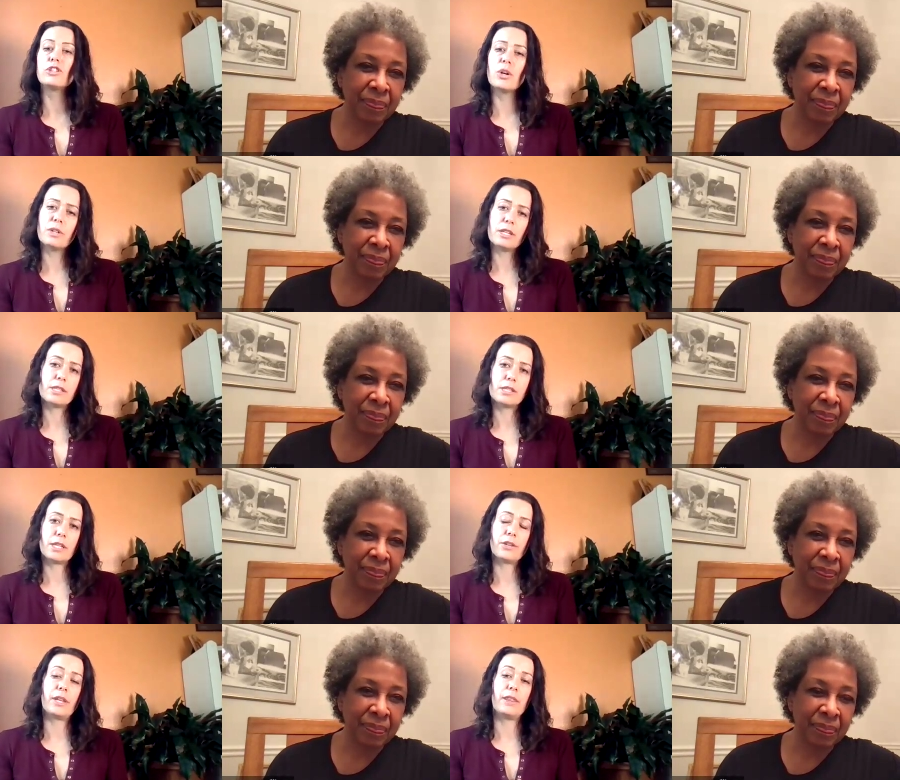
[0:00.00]
Speaker 1: don't
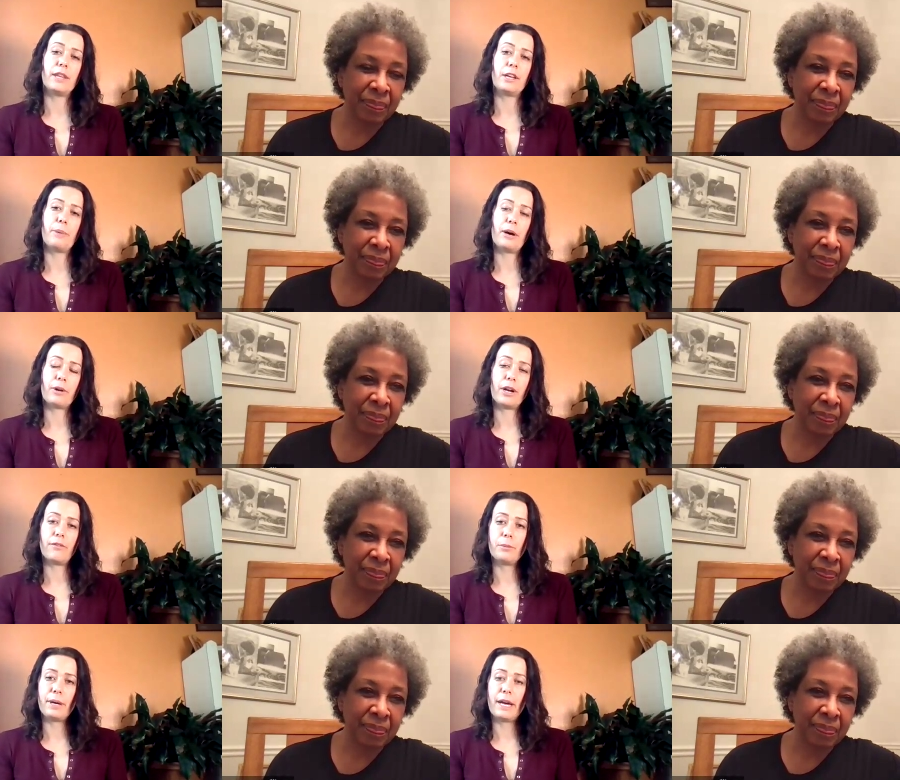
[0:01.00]
necessarily think about right
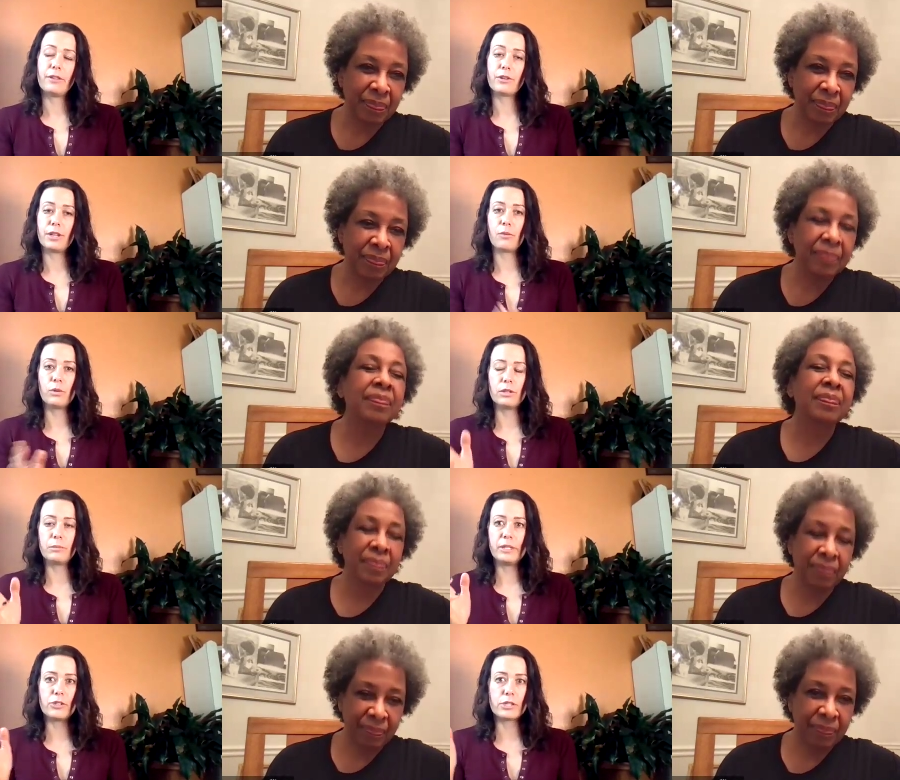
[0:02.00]
off the bat. They're like,
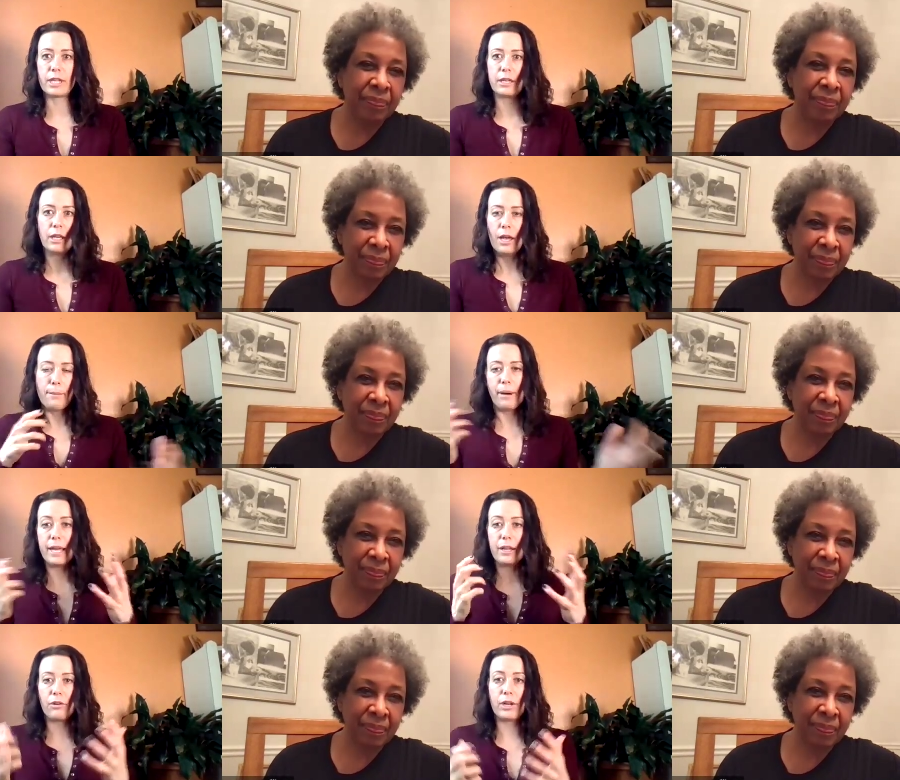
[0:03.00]
well, let me just like
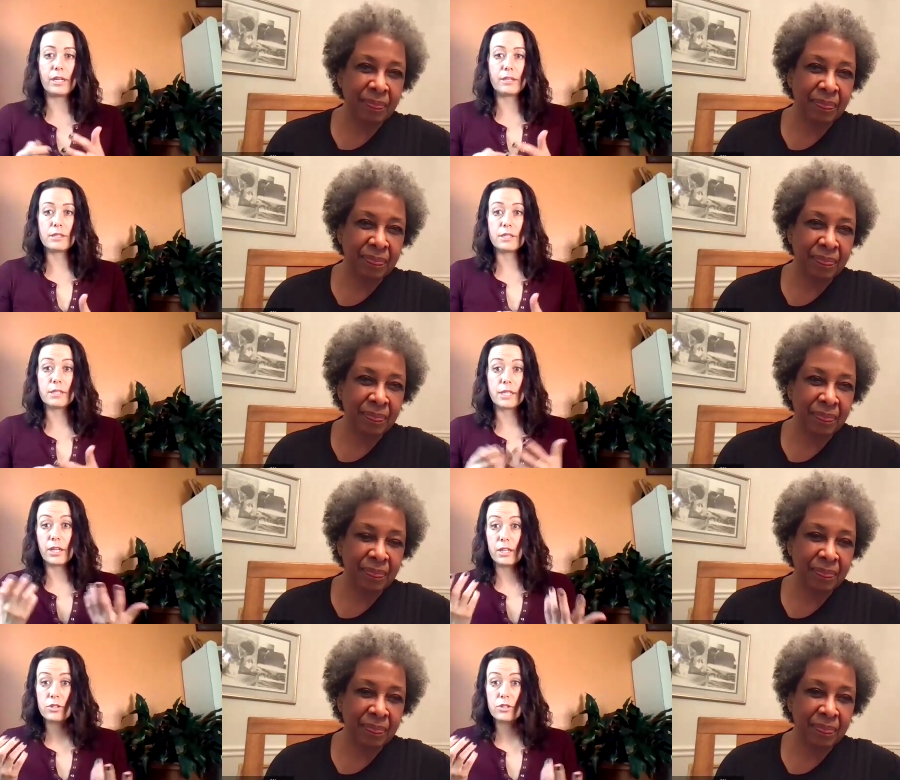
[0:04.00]
buy ingredients. It's like